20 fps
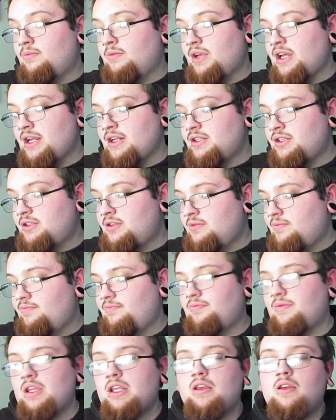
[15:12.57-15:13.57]
It's
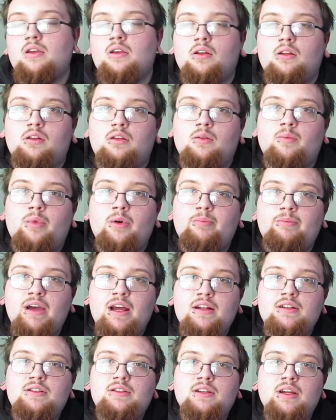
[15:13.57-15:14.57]
the butt
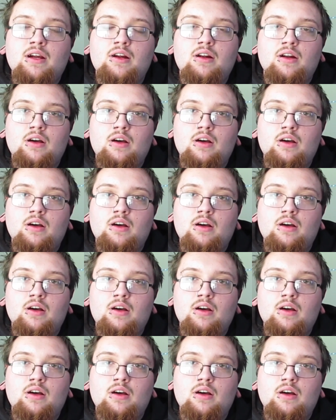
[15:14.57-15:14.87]
pad's teared